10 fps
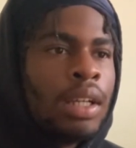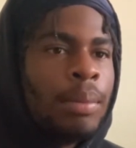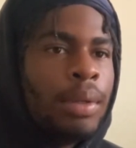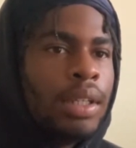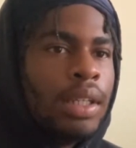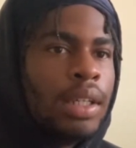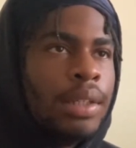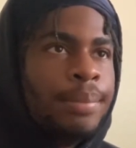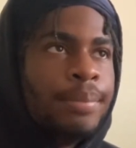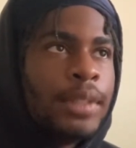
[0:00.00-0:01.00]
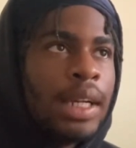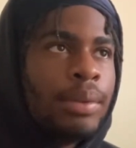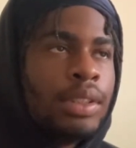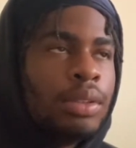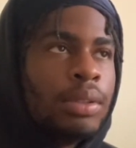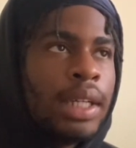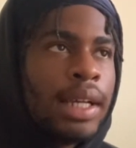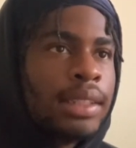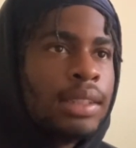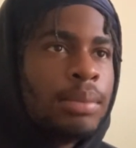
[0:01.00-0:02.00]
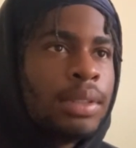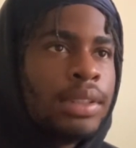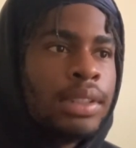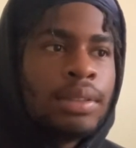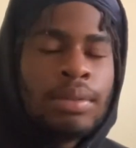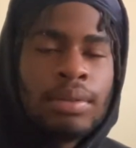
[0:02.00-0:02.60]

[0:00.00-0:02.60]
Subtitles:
But yeah, that was the reaction, my nigga.